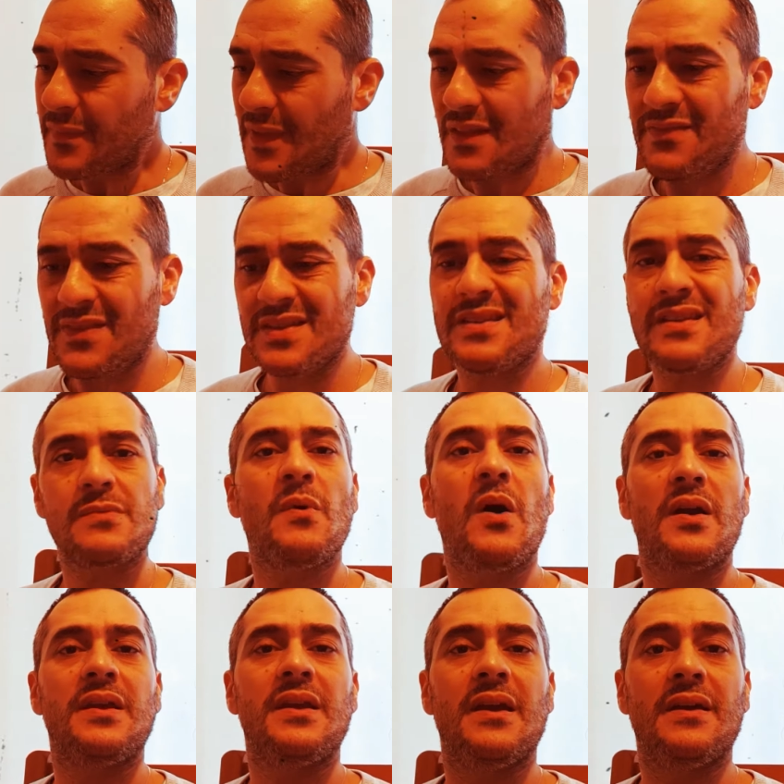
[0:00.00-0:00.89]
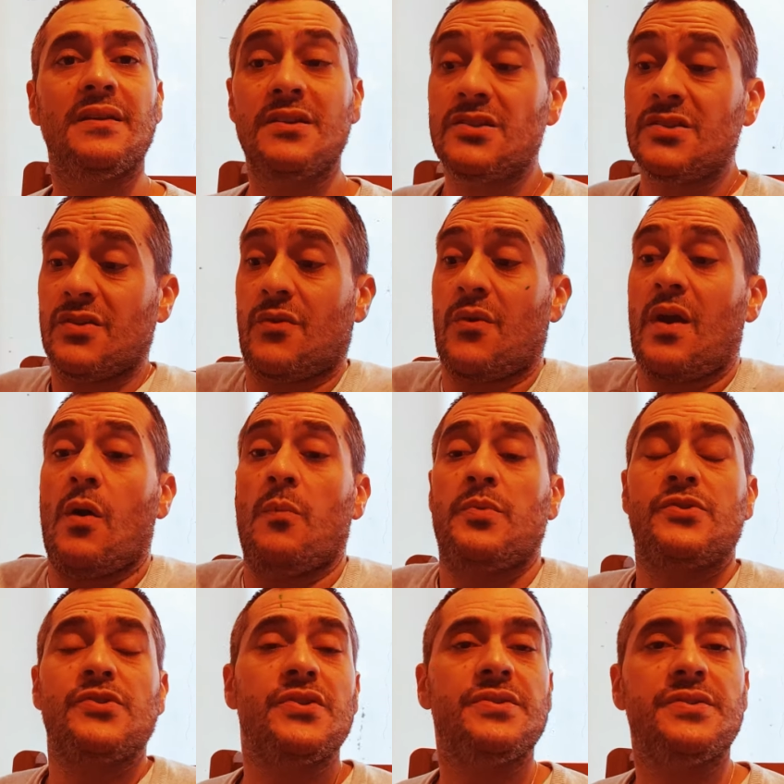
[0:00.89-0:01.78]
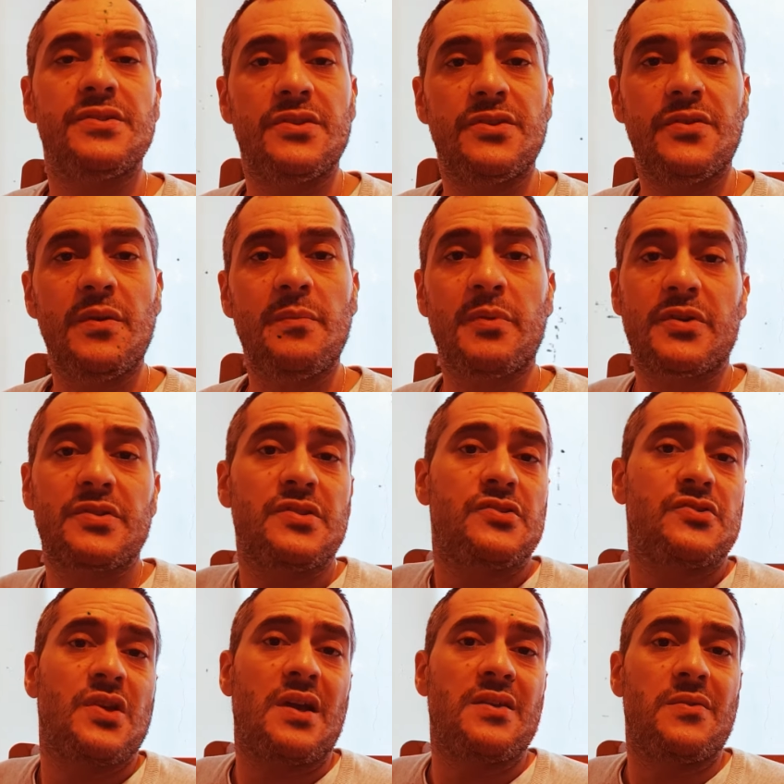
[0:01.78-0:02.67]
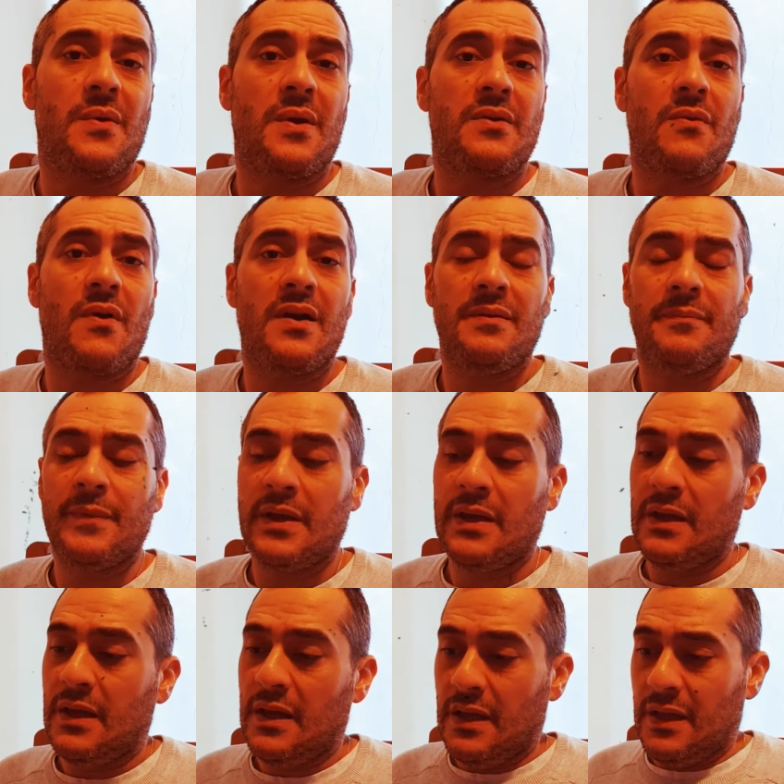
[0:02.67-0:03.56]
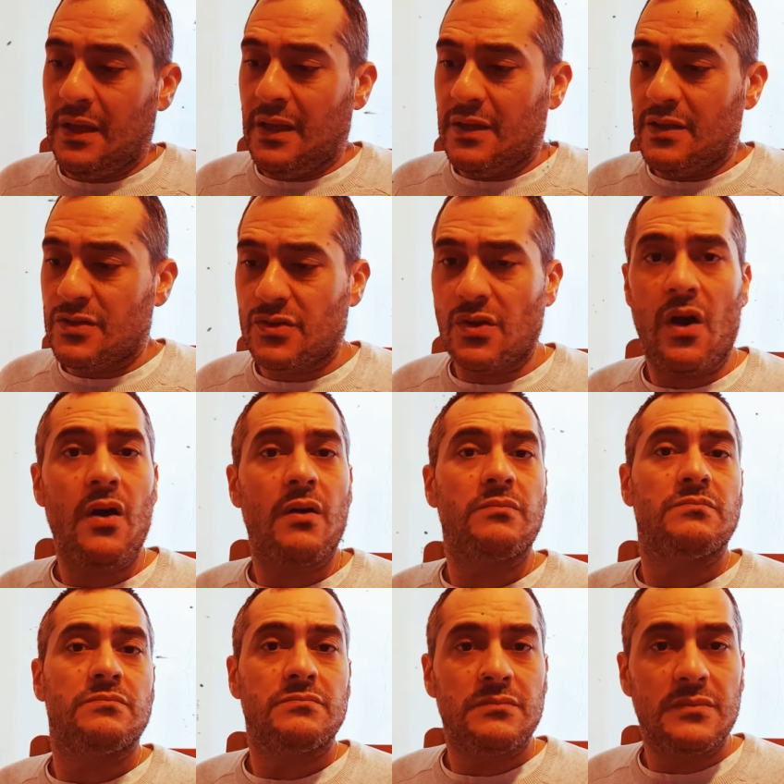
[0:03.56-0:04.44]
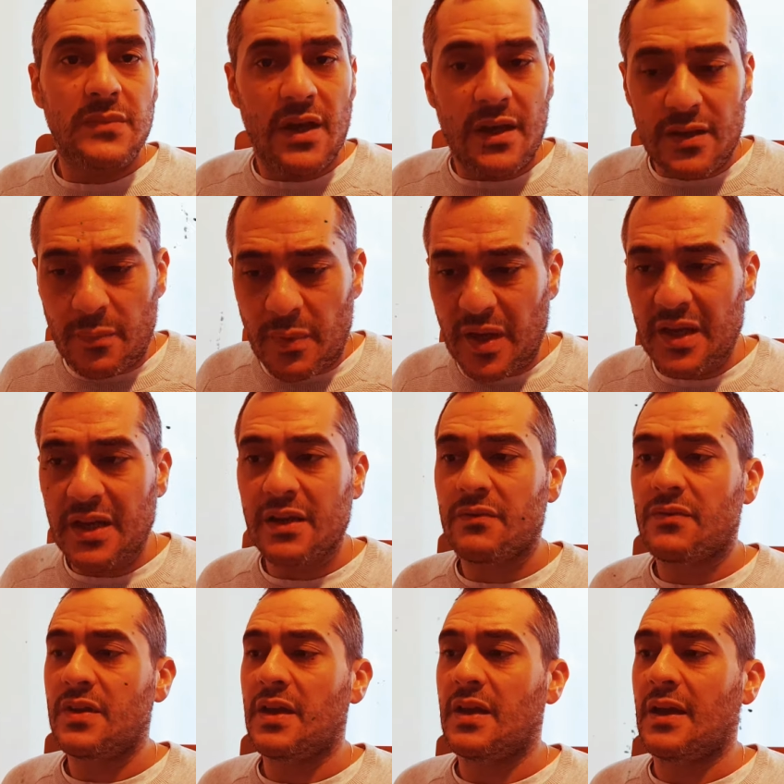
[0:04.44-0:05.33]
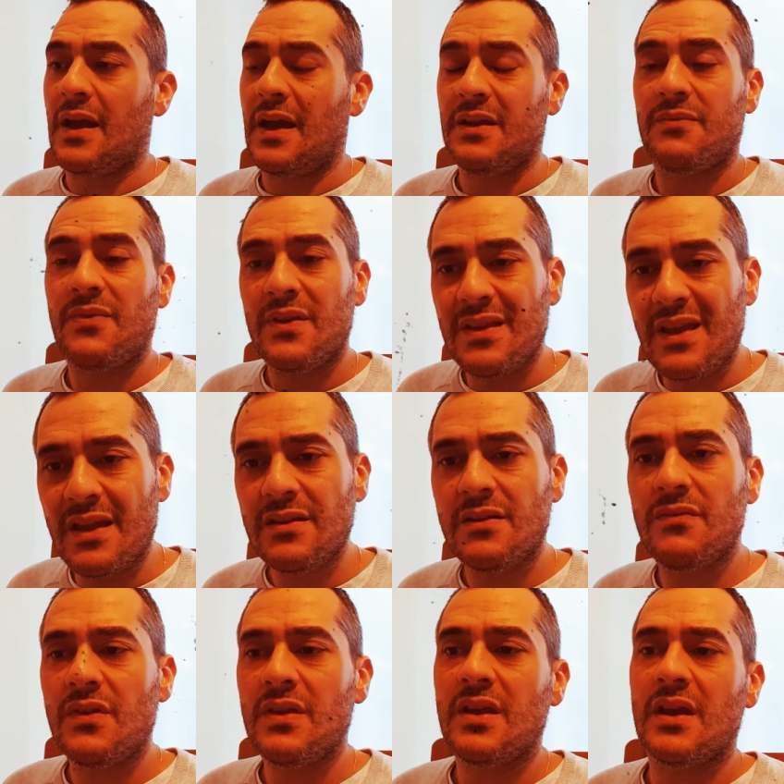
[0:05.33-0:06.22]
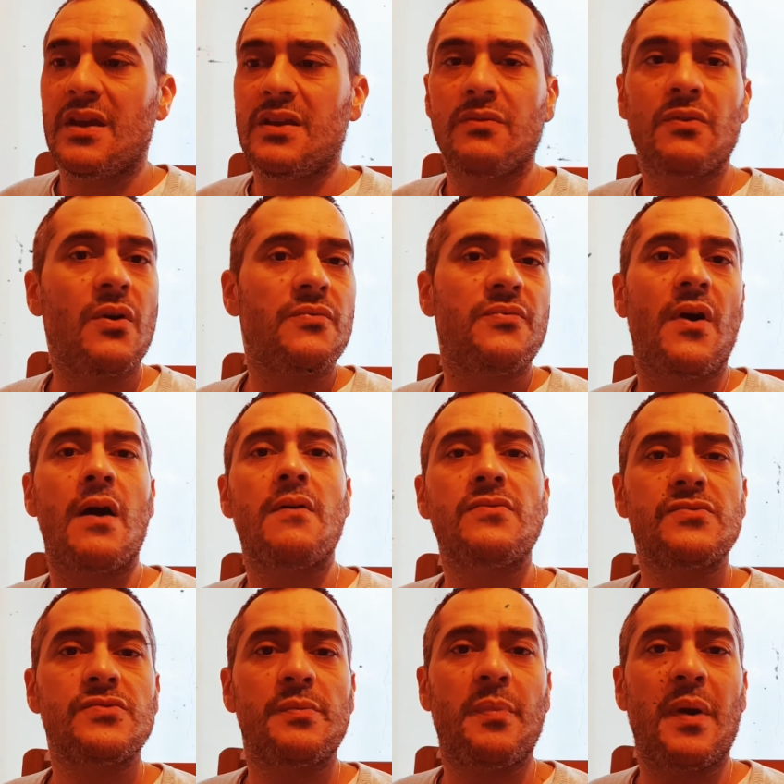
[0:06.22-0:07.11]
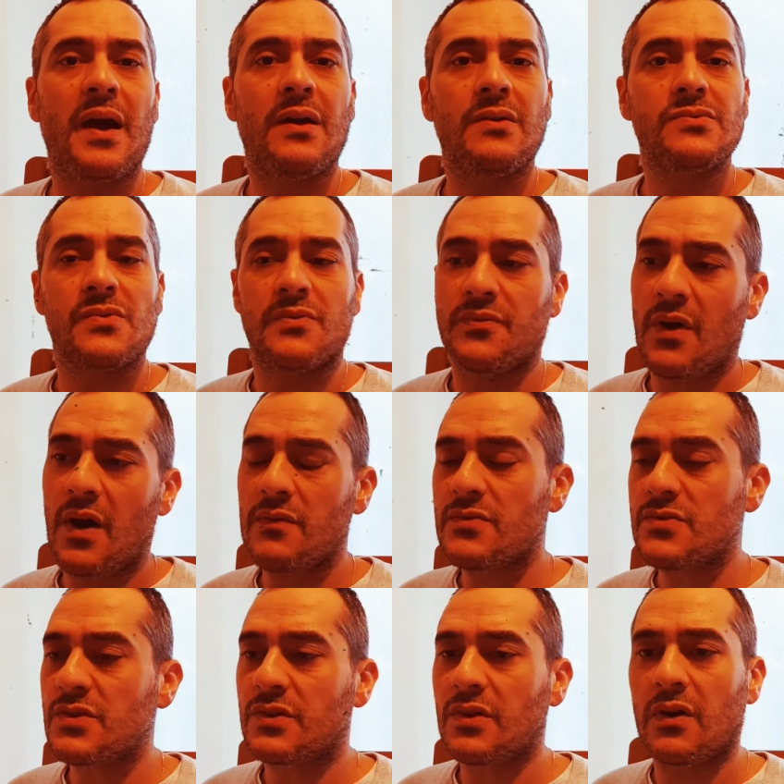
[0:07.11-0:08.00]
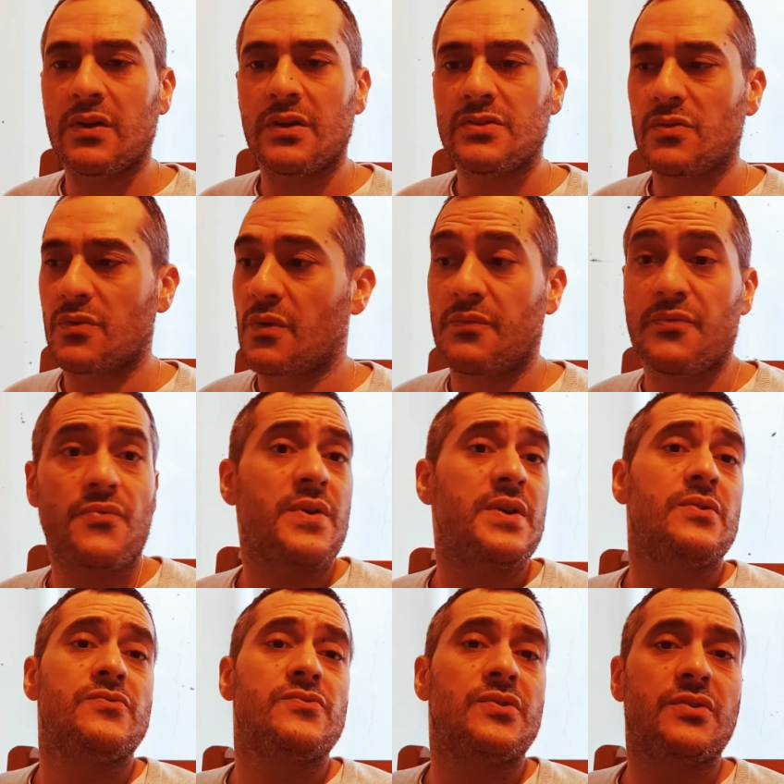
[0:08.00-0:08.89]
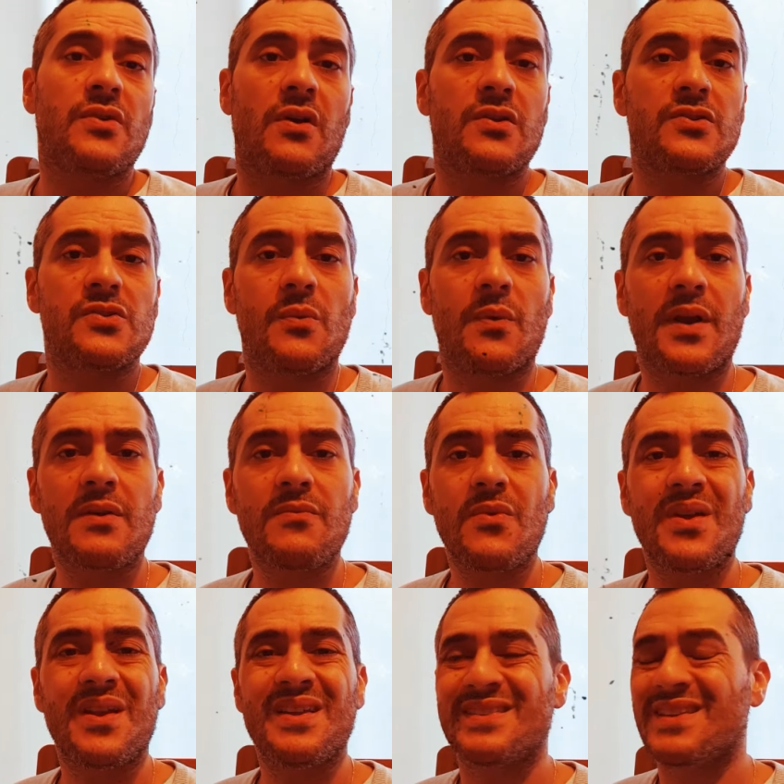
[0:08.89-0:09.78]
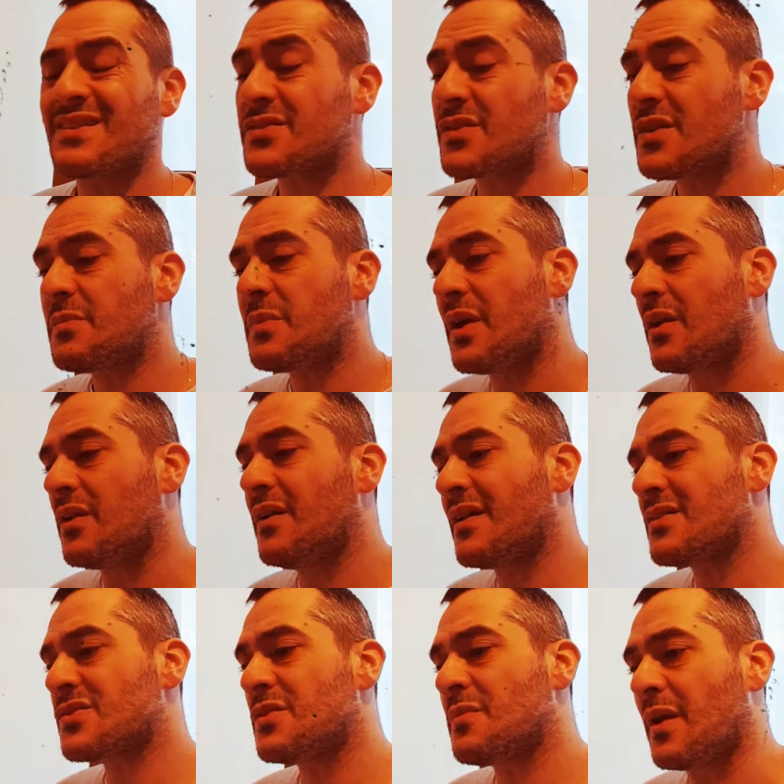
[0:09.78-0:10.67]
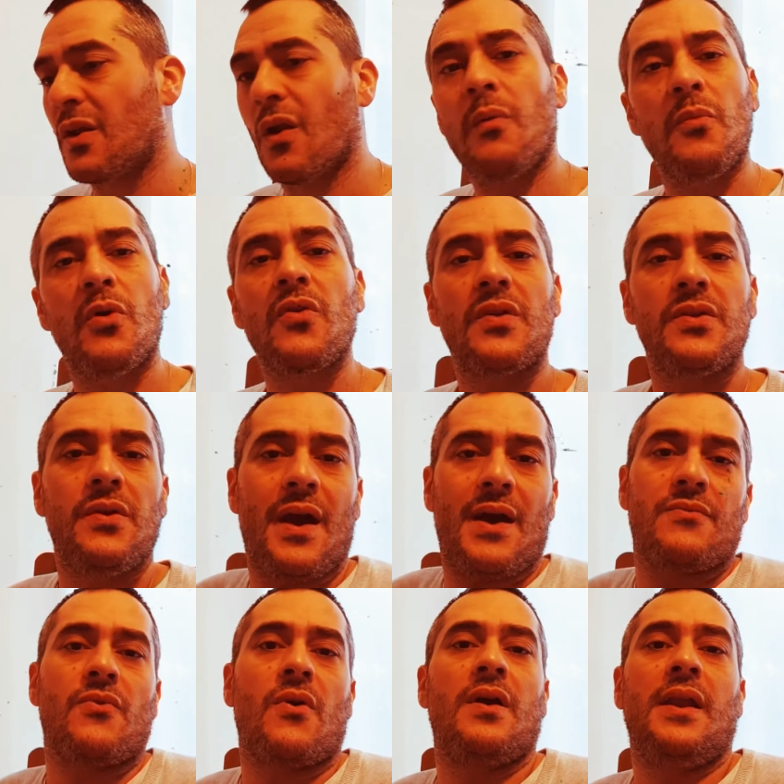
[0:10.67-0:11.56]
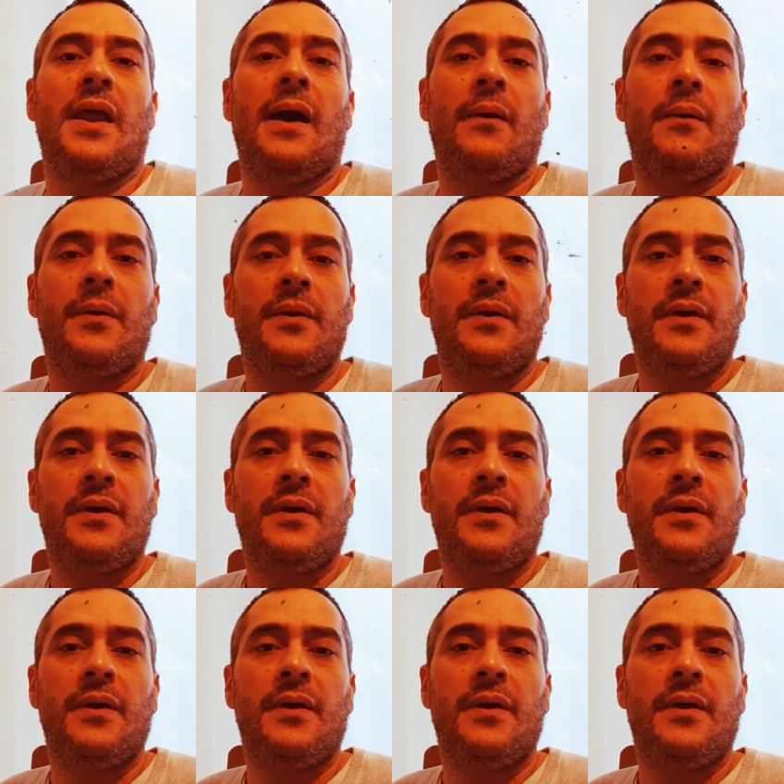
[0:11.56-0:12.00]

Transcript: This is my year, and this is a great opportunity to do it because it's January, right? Start at the beginning of the year, and if at the end of the year you've got £500 or $500 or $300 or whatever it is, that's going to be a lot more than you have right now.